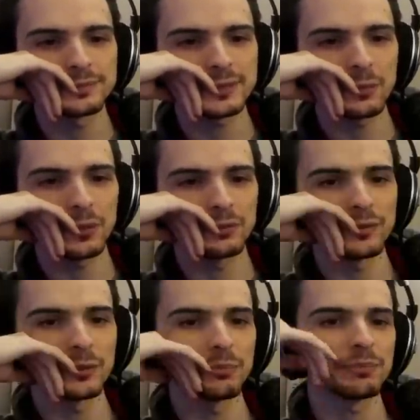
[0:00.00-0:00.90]
That
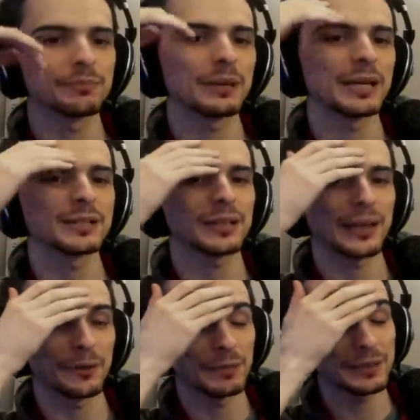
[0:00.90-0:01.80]
150 page
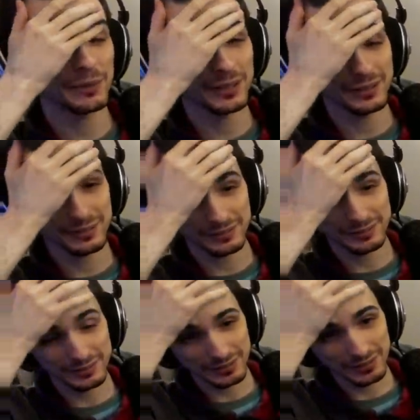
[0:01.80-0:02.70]
clown main might.
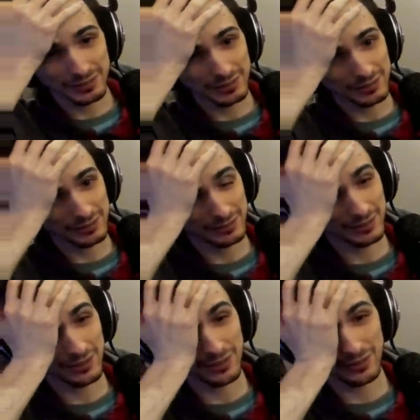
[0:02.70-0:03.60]

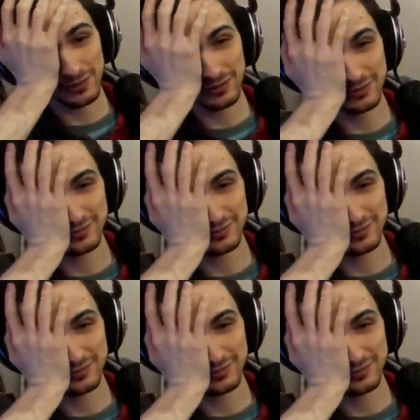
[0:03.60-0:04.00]
No.